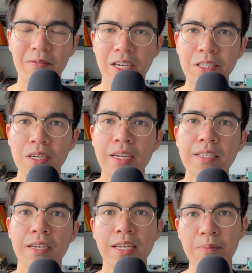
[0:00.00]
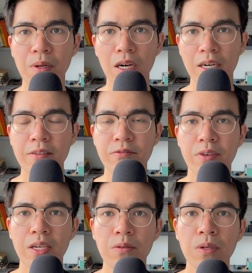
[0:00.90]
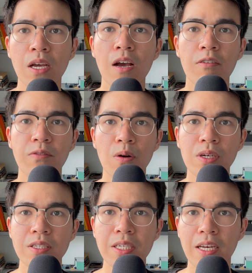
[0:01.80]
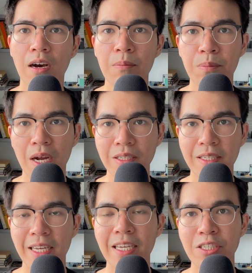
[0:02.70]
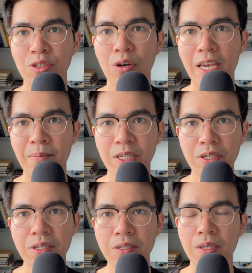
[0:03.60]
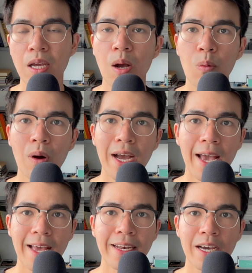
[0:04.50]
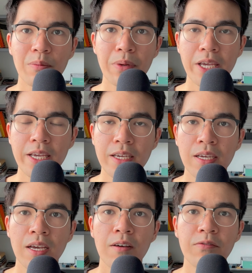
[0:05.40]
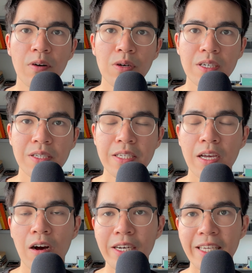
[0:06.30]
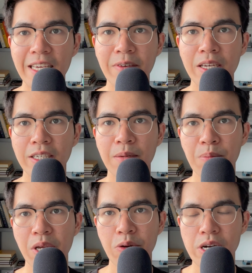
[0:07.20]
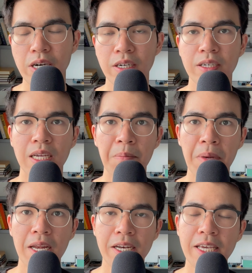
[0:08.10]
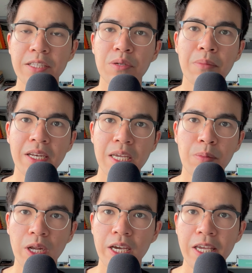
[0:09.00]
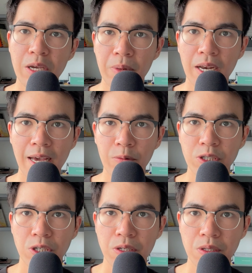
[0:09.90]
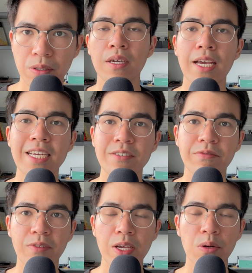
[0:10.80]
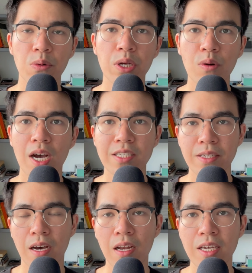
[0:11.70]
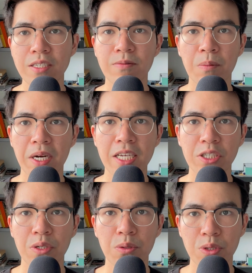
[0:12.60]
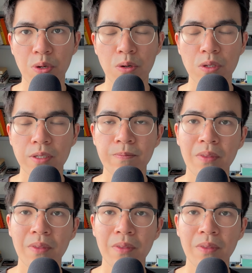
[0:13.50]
vision is a deep learning field focusing on processing digital images, while NLP focuses on giving the computer the ability to manipulate human languages. Each field requires knowledge from additional tools.